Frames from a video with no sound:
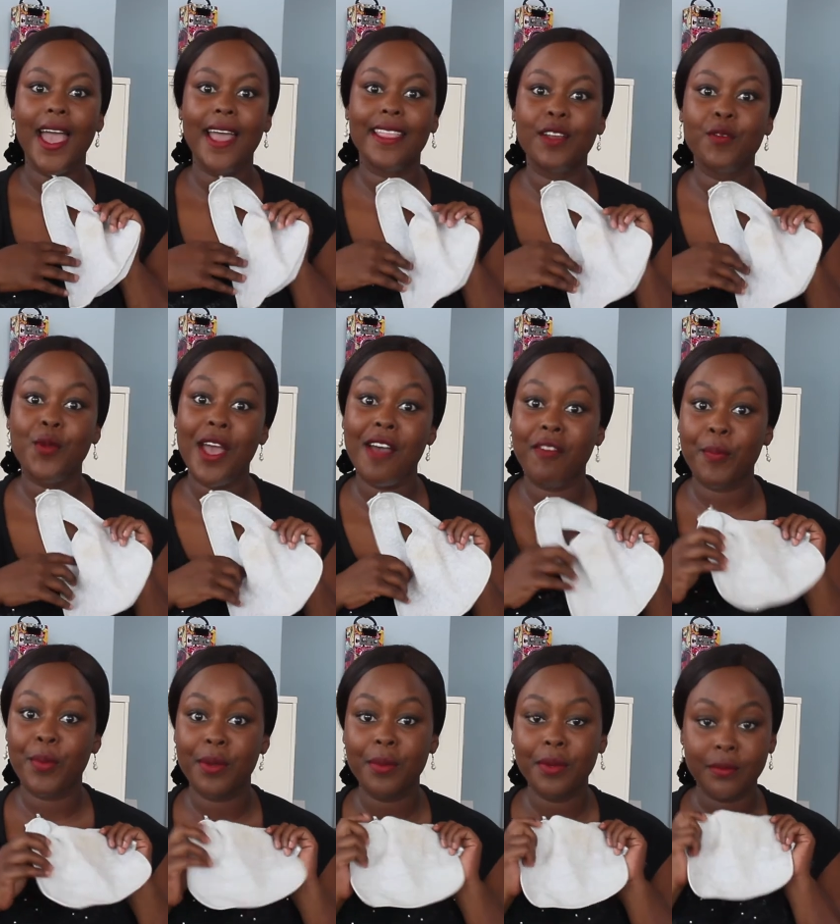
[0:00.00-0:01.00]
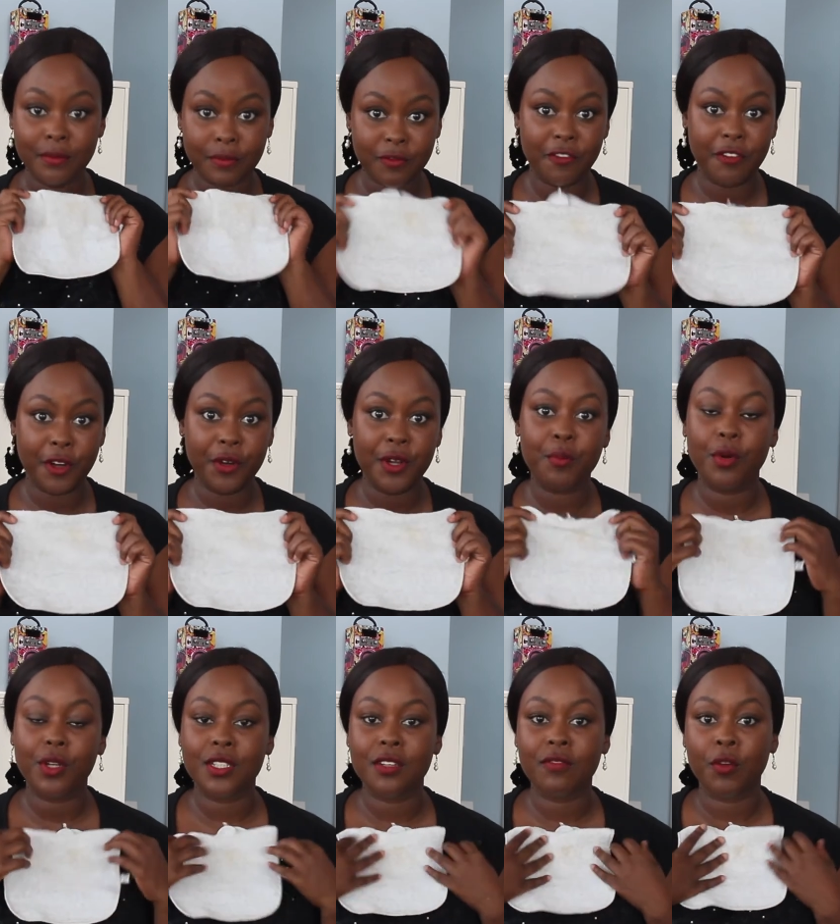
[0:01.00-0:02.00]
and then we have a bib very
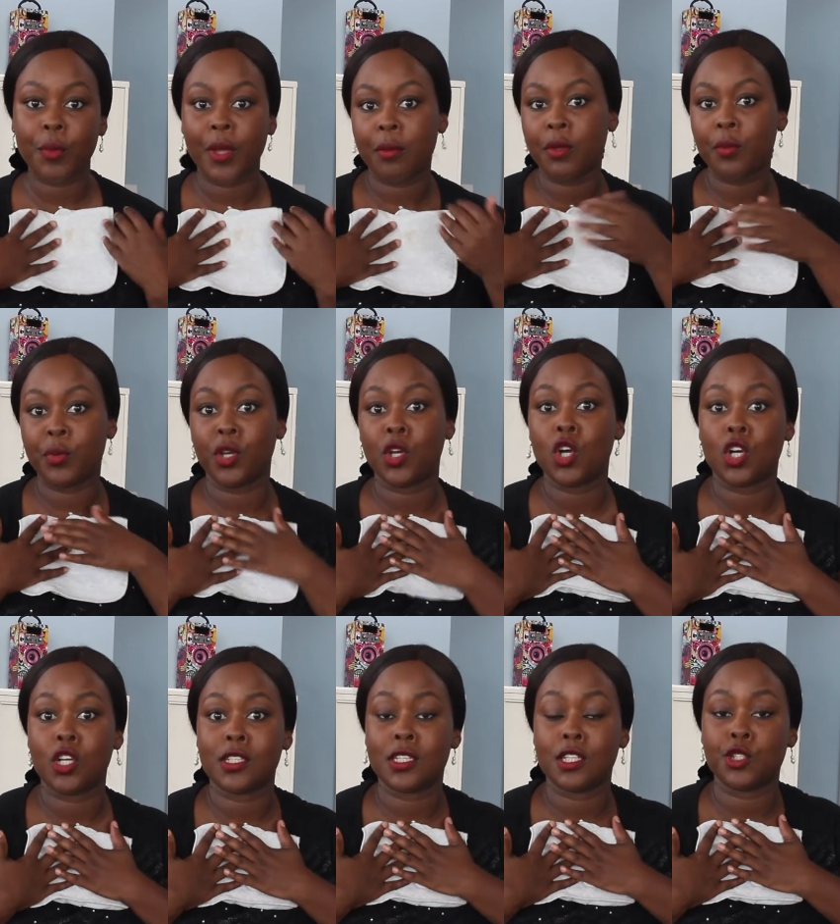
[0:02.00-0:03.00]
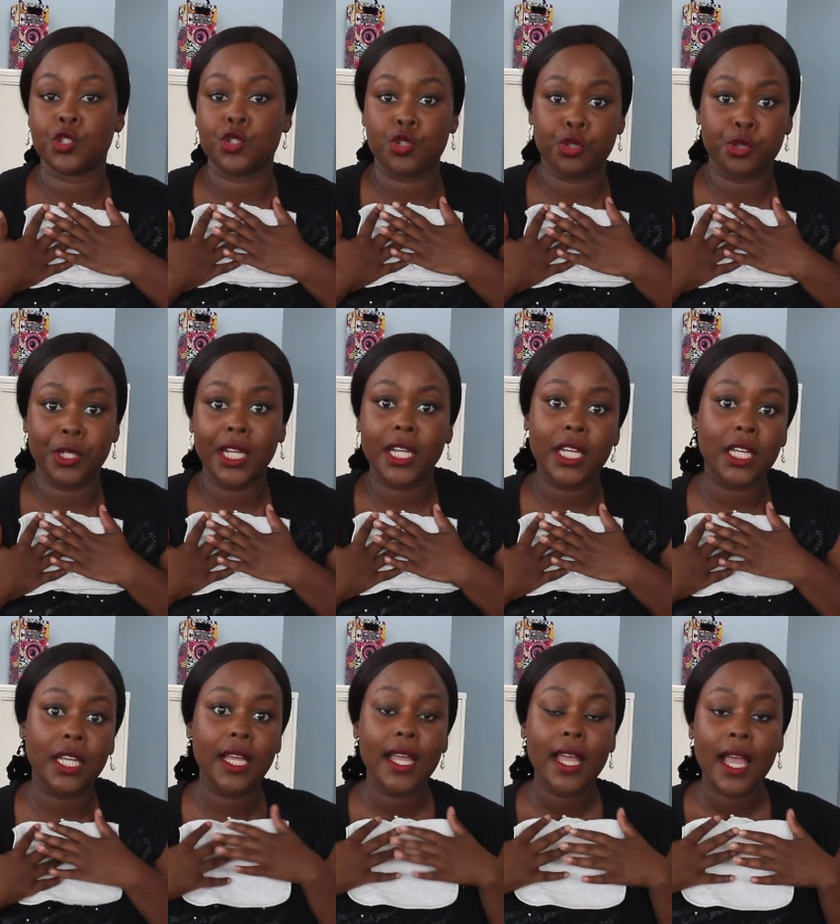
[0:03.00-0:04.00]
important for baby because he's drooling